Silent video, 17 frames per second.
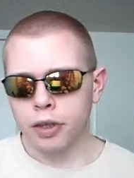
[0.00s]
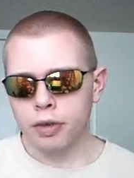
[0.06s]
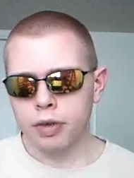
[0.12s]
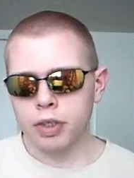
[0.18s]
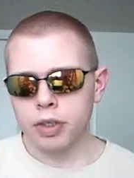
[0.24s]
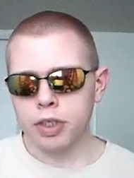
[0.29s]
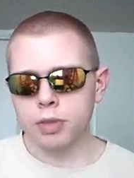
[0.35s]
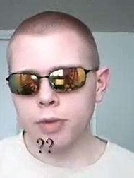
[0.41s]

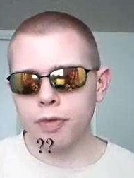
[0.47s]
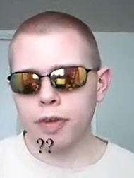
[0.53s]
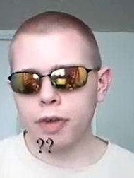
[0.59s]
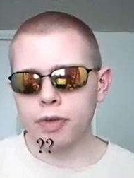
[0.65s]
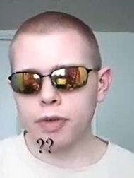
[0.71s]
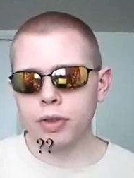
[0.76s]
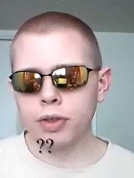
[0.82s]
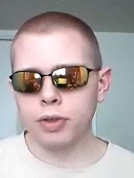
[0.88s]
There is to be
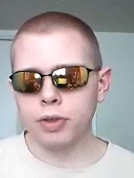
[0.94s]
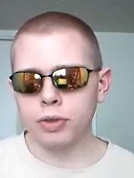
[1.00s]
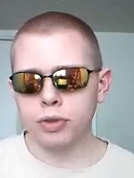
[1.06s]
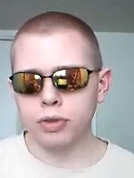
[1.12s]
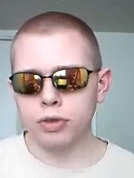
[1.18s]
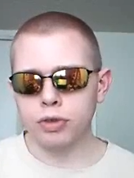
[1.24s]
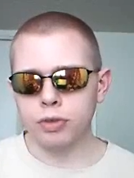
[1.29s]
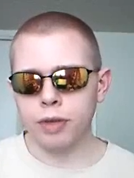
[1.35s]
found on
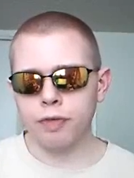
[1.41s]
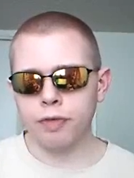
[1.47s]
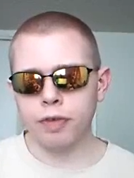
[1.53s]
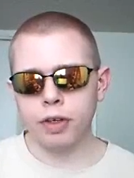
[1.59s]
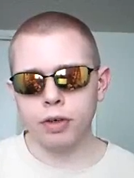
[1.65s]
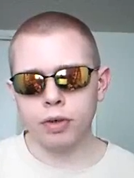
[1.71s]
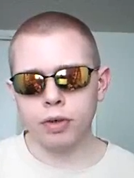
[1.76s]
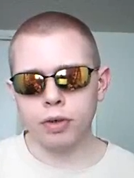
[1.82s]
YouTube a
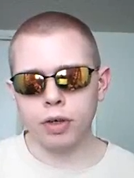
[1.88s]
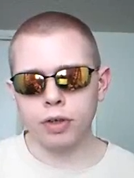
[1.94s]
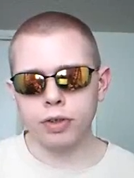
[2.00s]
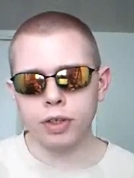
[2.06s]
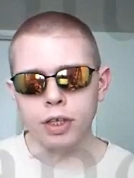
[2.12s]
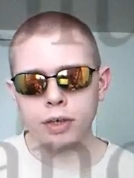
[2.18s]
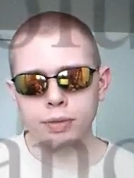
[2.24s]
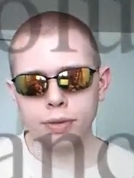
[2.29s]
video
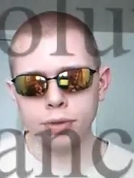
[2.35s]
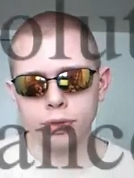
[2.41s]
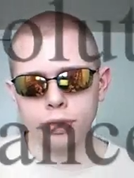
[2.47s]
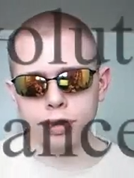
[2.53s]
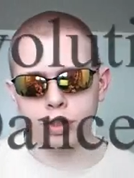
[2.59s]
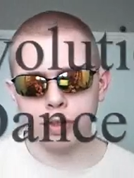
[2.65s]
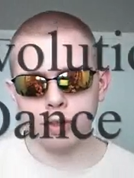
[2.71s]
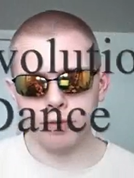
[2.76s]
called The
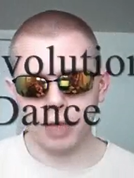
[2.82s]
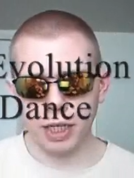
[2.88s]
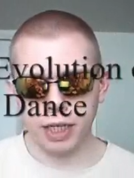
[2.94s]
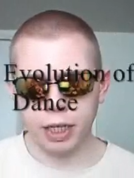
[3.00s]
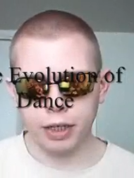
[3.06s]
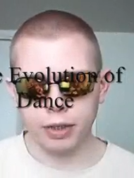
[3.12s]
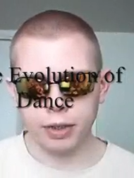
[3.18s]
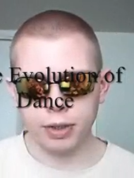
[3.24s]
Evolution of
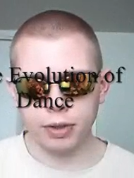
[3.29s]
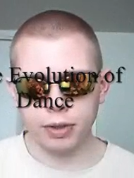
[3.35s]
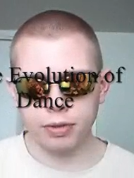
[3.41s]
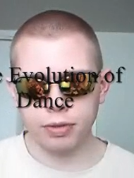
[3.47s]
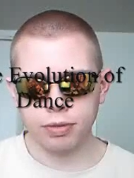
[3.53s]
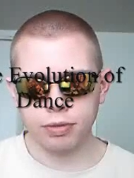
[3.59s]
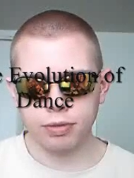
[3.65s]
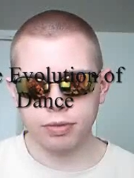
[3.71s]

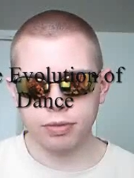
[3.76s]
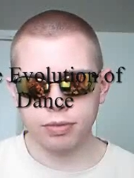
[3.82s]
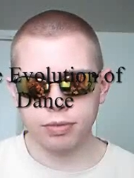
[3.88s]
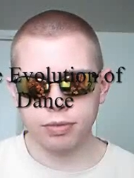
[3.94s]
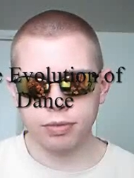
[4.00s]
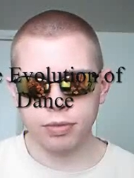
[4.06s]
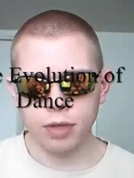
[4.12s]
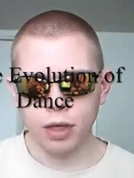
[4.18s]
Dance.
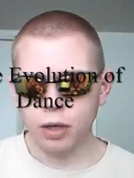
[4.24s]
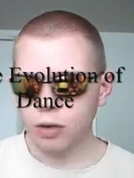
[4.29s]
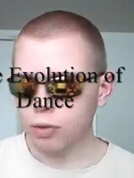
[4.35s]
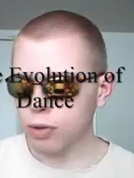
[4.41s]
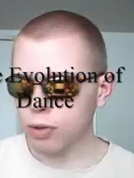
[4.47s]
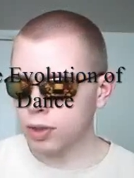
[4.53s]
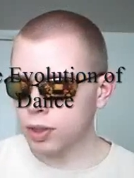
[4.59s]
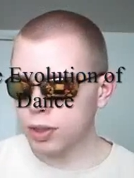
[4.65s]

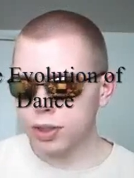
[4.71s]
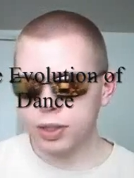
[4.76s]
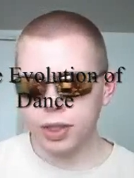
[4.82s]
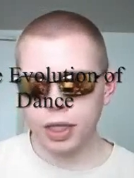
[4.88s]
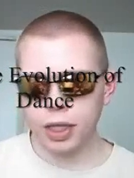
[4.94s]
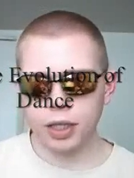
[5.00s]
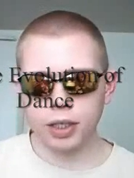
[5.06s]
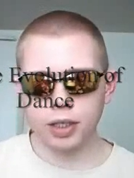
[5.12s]
What does the
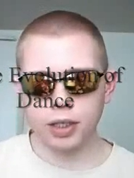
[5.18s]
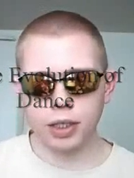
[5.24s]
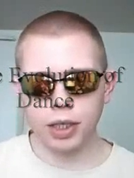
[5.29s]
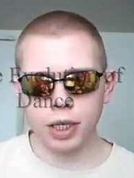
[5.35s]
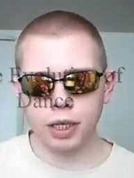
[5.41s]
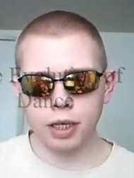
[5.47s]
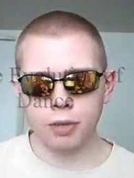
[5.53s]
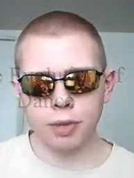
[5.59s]
title
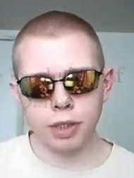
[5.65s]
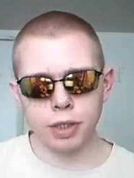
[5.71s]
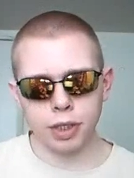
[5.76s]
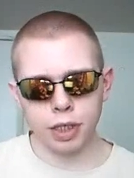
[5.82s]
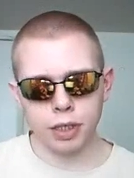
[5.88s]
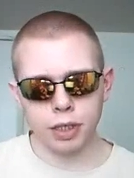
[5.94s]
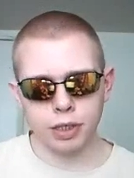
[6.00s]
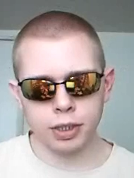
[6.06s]
indicate about
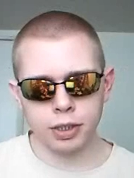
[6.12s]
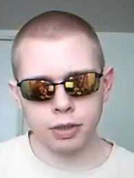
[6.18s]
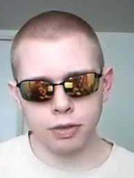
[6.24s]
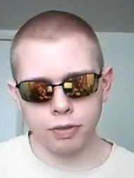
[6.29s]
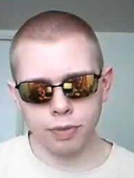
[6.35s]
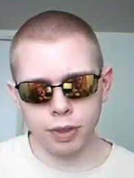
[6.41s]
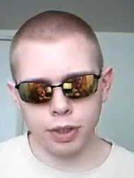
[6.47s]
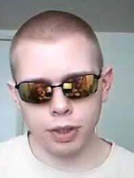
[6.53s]
the content
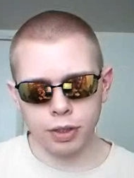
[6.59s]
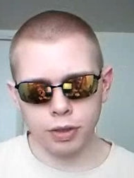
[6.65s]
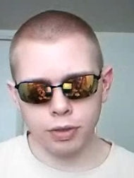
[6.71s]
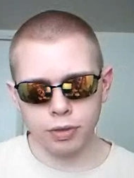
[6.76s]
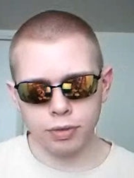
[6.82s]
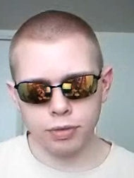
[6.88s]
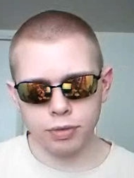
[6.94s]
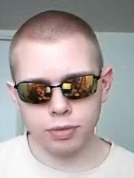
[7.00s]
of the
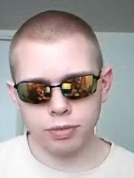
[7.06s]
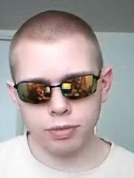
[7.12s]
video?